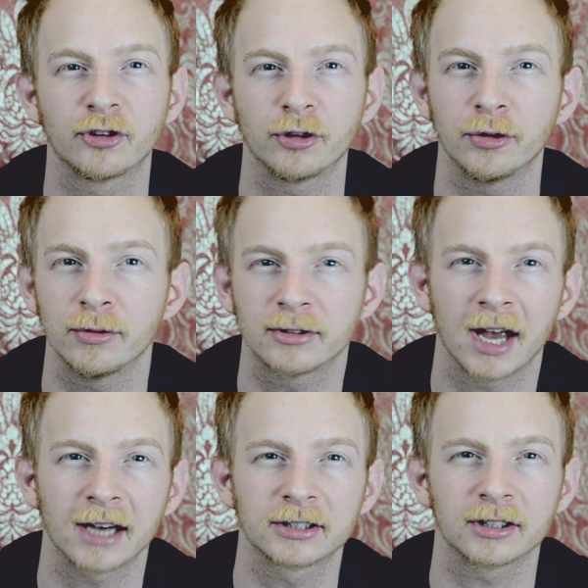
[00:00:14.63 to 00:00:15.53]
to
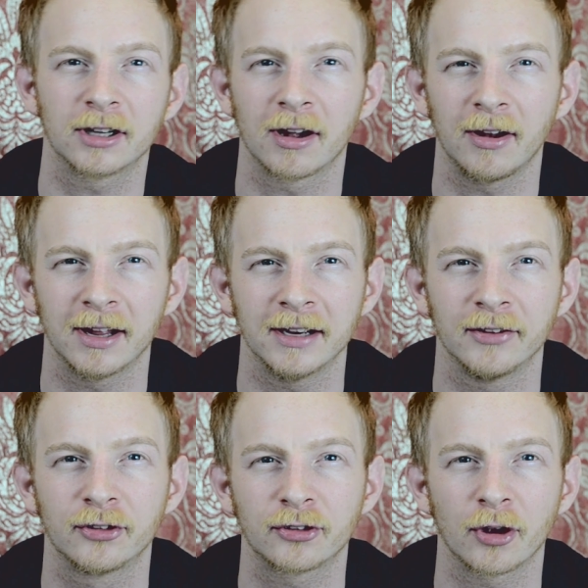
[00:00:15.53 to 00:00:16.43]
text a girl
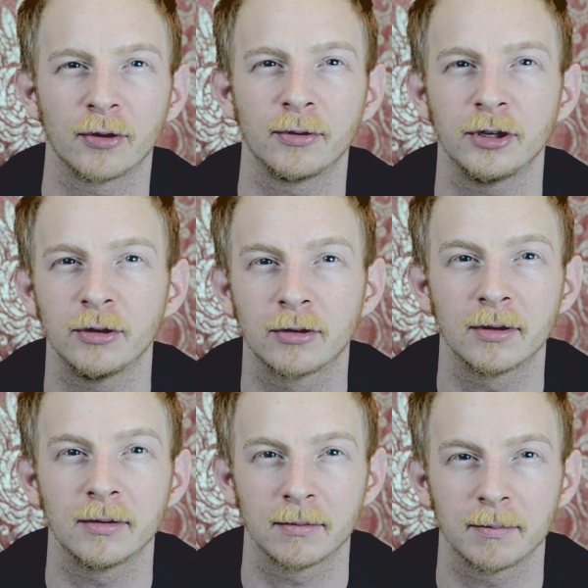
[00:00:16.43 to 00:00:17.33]
is so you
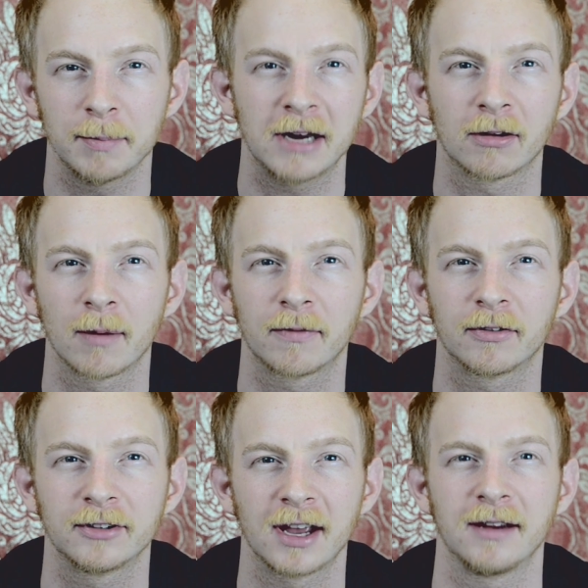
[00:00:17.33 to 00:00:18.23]
can meet her up
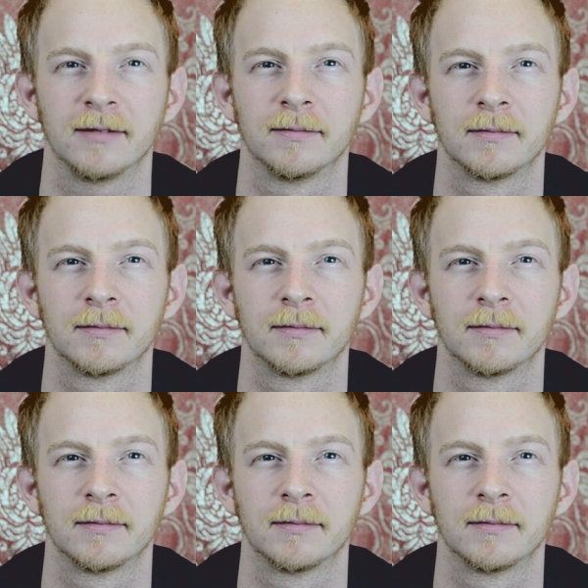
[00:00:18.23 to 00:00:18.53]
for a date.